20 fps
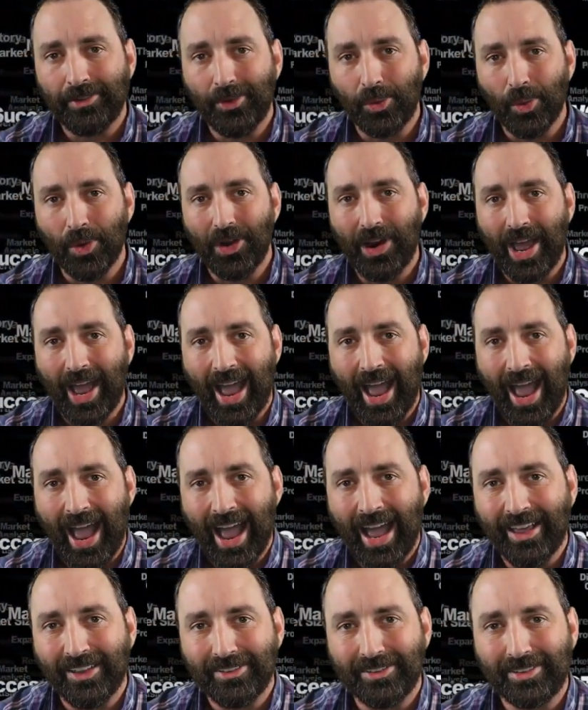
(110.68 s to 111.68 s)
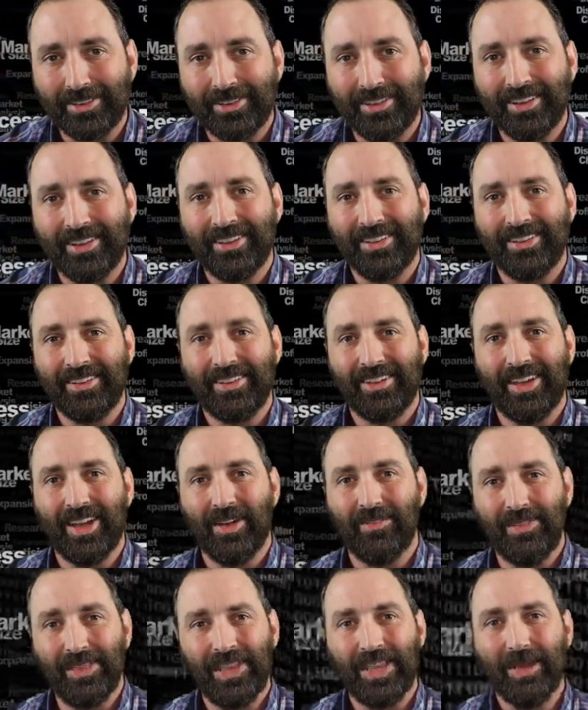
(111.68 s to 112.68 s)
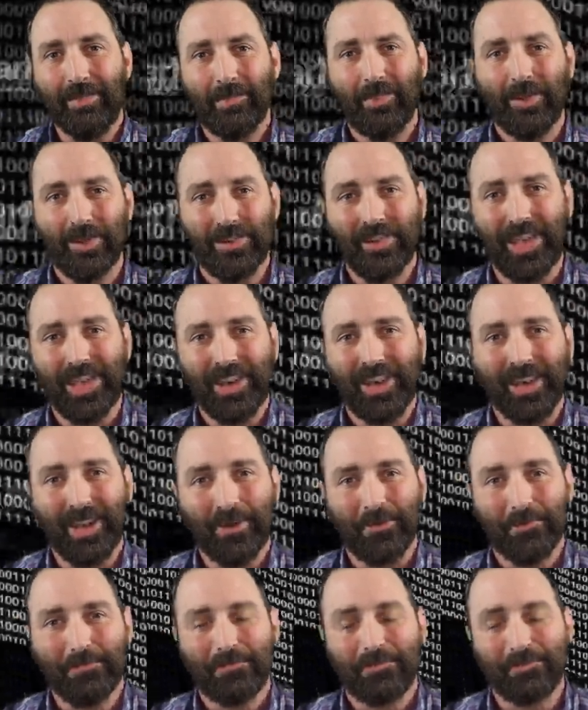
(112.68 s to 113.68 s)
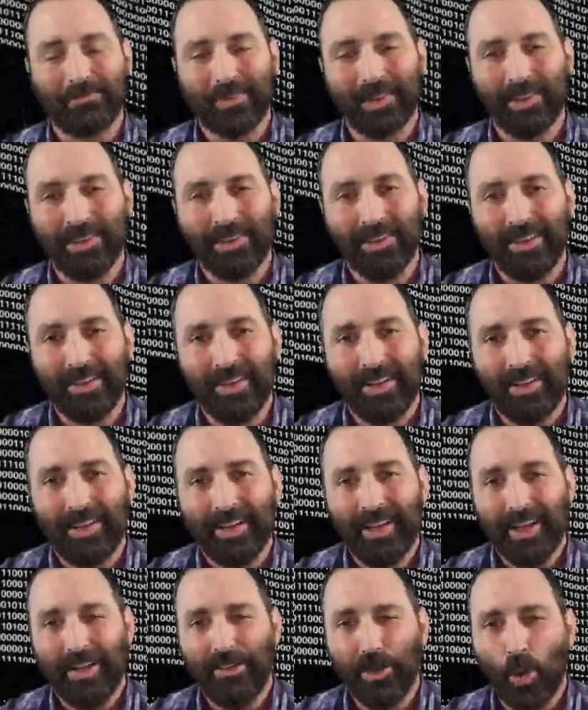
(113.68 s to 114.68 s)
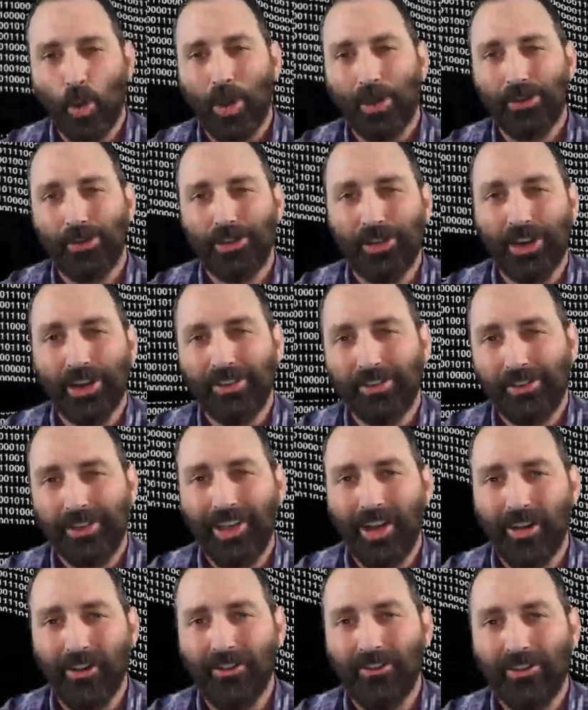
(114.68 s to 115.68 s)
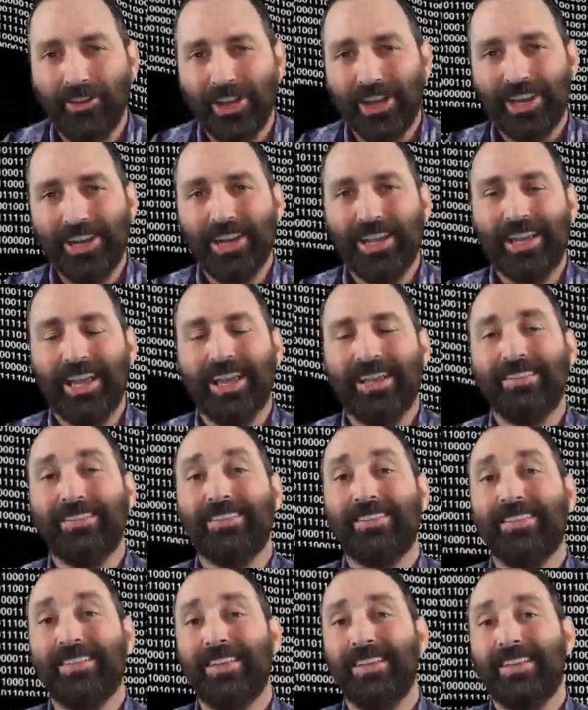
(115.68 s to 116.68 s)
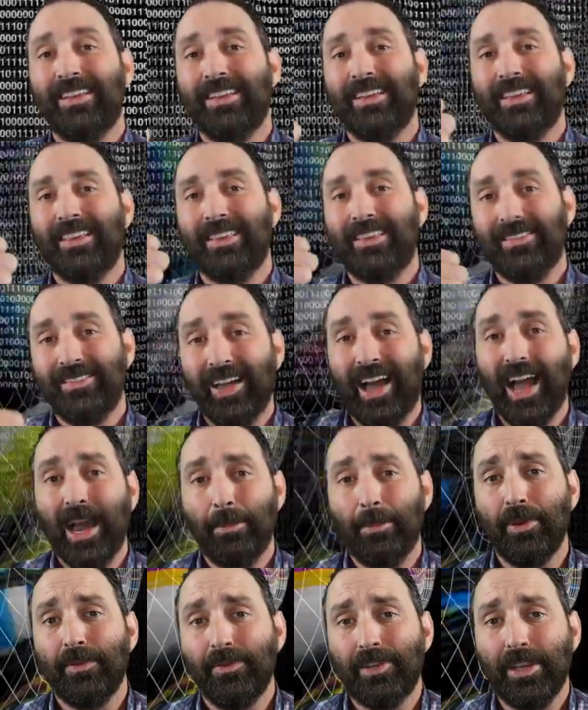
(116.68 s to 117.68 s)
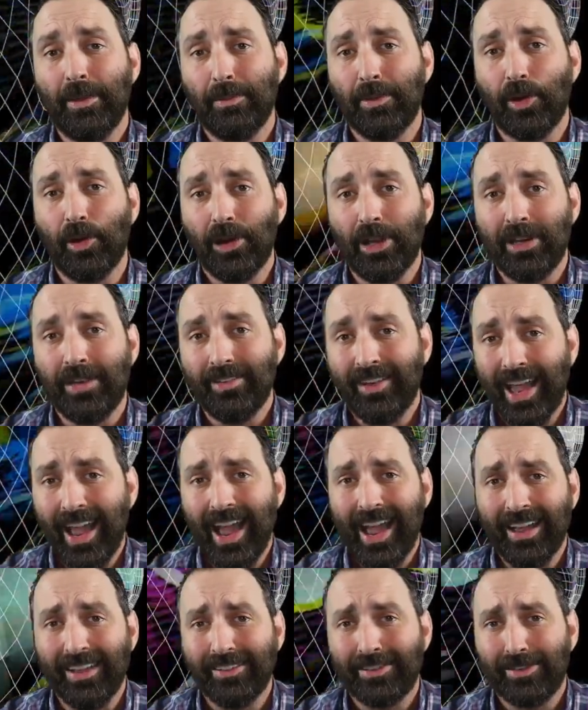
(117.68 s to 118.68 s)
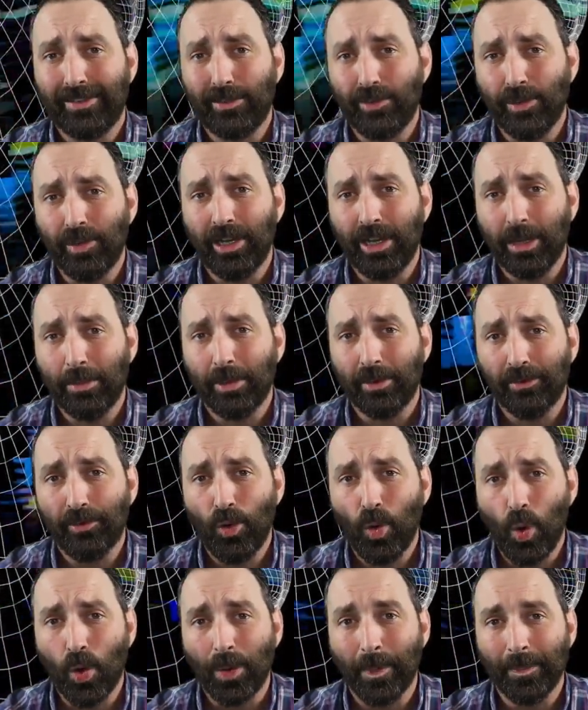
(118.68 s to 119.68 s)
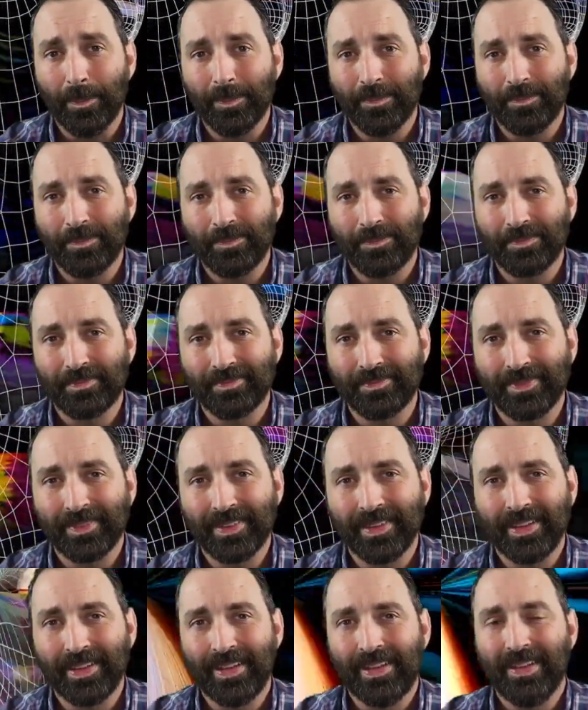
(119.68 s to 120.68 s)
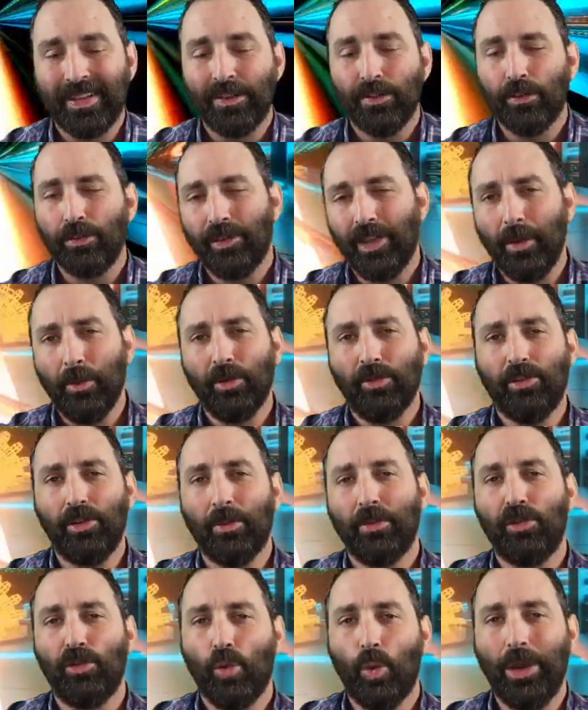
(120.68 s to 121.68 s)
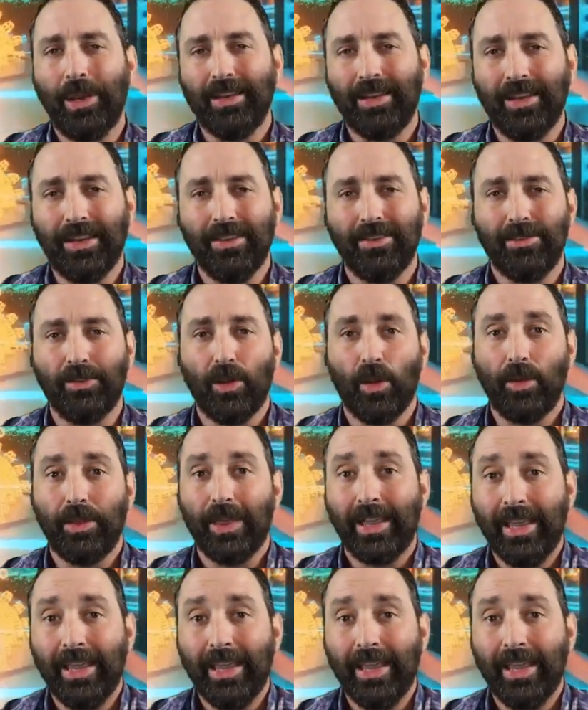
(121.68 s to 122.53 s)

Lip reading: you want to ask of the input data. And the question itself indicates the type of deep learning tasks you need to perform. So sandwiched in between these are the